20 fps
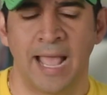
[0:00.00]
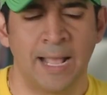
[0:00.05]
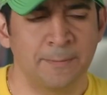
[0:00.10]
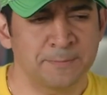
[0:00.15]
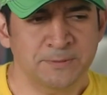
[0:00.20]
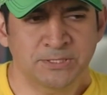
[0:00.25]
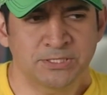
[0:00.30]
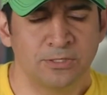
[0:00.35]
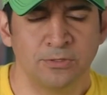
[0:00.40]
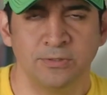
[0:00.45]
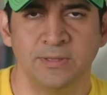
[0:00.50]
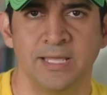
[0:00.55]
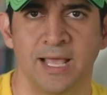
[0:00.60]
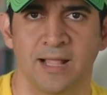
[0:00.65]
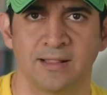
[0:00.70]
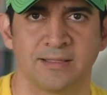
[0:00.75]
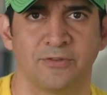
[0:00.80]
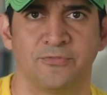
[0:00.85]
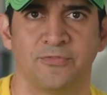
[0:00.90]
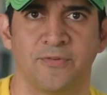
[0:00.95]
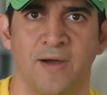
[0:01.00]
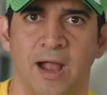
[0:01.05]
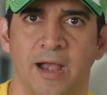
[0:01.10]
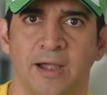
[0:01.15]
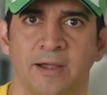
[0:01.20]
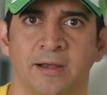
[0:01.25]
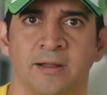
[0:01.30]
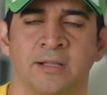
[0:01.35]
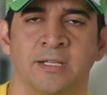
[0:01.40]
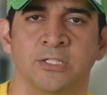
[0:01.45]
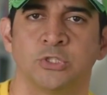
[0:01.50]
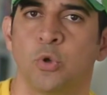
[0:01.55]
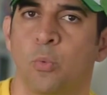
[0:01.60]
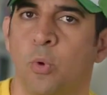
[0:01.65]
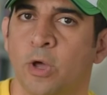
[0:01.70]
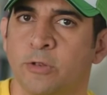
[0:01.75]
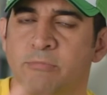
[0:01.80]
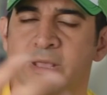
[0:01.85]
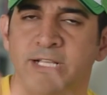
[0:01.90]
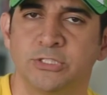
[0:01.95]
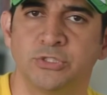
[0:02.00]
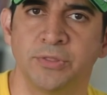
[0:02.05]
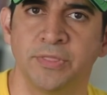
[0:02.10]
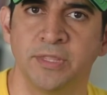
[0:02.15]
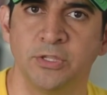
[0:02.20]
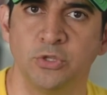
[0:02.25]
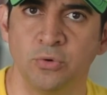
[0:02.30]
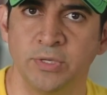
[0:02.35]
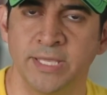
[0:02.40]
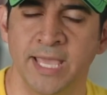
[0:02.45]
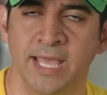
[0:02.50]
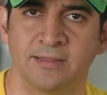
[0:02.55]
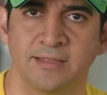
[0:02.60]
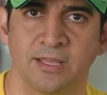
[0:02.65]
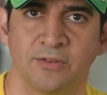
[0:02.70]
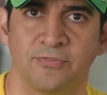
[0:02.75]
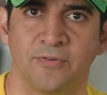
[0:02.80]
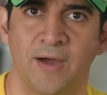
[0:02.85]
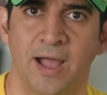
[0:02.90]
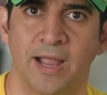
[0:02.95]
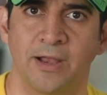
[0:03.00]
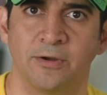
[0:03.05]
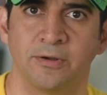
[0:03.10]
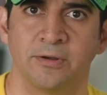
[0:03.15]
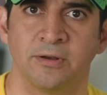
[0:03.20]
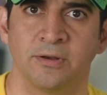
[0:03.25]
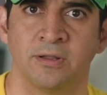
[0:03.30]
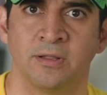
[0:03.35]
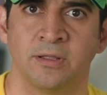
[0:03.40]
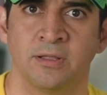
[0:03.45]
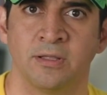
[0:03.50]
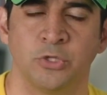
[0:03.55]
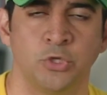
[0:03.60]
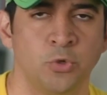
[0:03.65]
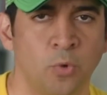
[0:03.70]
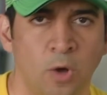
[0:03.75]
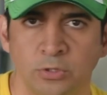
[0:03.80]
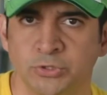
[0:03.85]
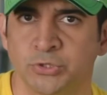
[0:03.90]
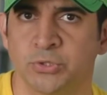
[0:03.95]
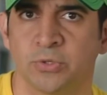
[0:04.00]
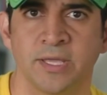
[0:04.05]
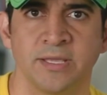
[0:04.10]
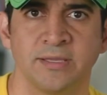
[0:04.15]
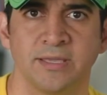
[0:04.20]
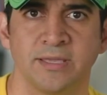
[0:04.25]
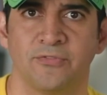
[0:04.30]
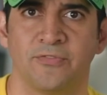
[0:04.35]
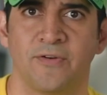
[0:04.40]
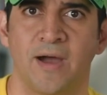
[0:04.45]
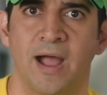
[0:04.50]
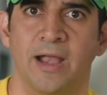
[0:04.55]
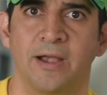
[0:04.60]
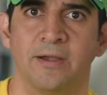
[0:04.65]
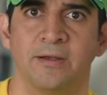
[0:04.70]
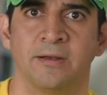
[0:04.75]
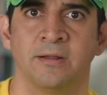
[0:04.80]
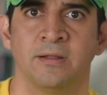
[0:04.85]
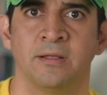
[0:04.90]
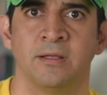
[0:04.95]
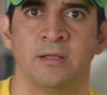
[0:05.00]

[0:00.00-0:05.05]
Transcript: Absolutely, I'll get fired. So what makes you think you can't get fired? You also can get fired.